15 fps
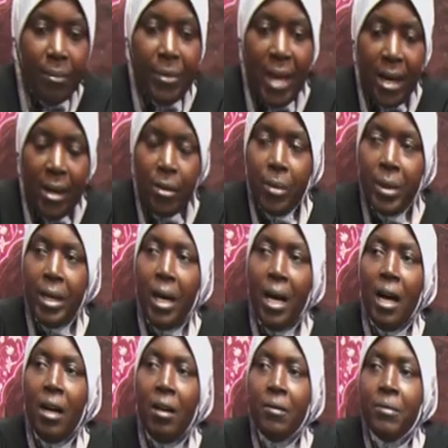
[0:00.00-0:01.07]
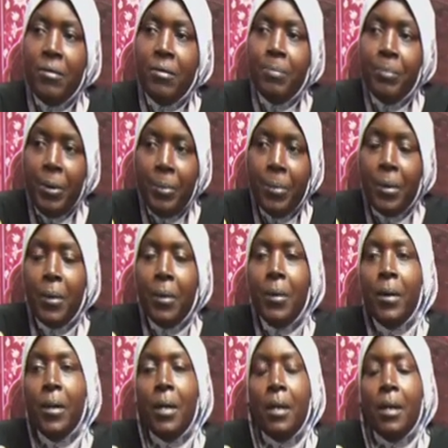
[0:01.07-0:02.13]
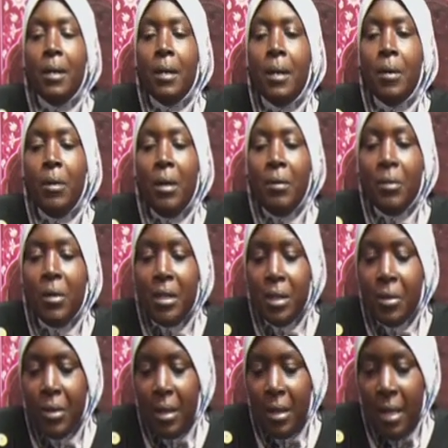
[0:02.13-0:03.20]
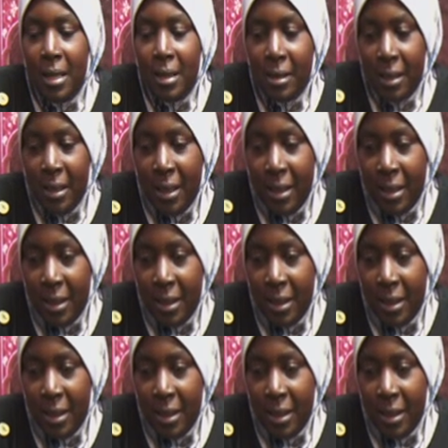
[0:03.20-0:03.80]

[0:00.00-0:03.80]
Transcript: Then we have people who have gotten to a second